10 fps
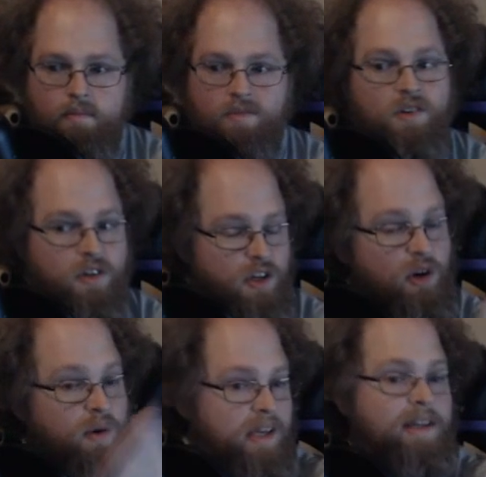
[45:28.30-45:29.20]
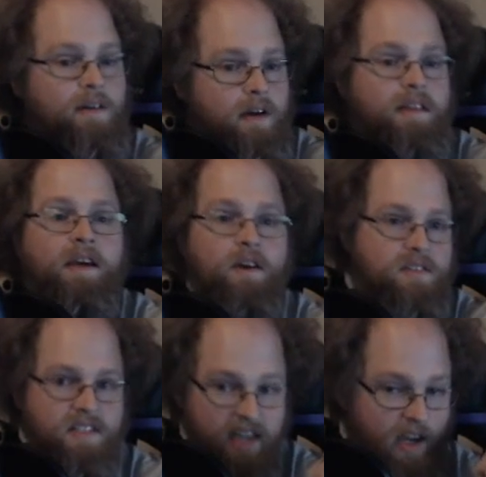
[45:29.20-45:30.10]
You don't eat it right there. It's
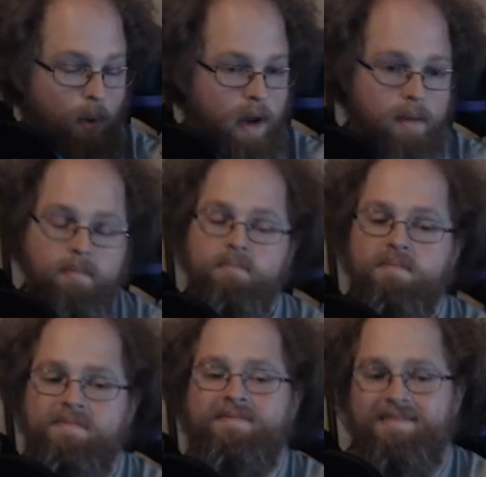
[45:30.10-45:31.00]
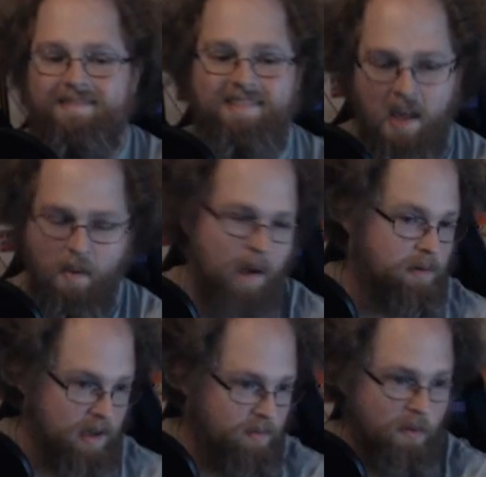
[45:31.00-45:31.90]
a takeaway. They wrap it
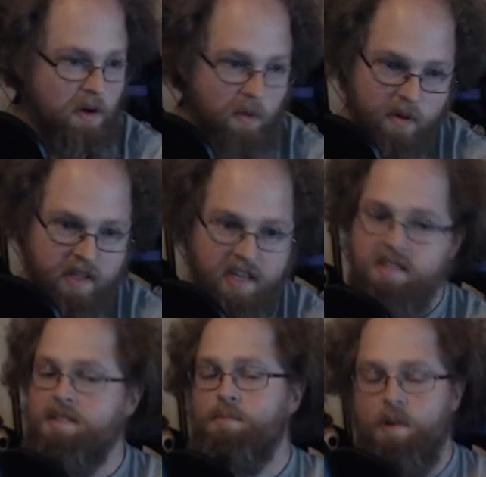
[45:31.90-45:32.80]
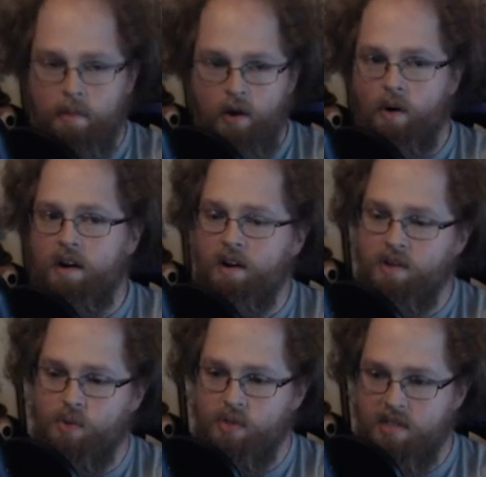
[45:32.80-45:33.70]
up for you real nice. Put a bow on it, all
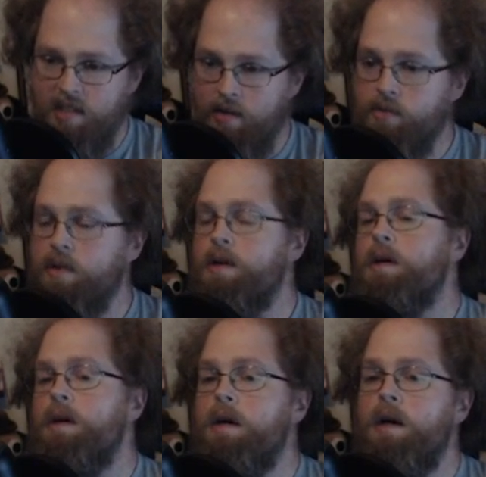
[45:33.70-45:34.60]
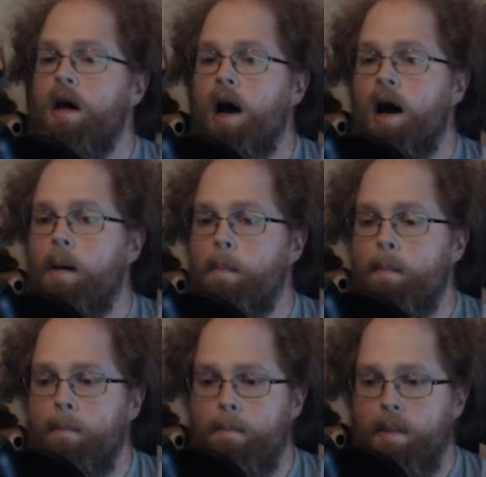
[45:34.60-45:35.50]
sorts of stuff.
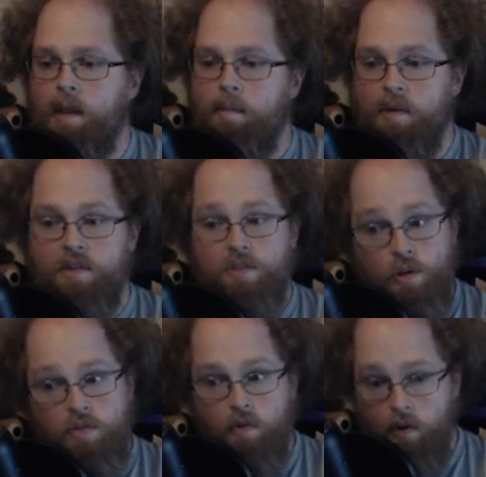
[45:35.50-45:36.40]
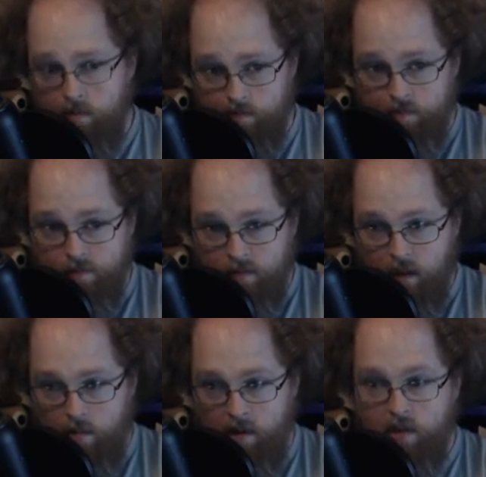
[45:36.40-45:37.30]
But it's useful
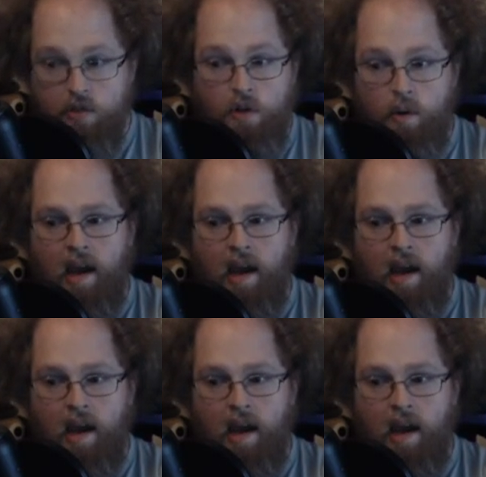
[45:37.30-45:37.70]
because you don't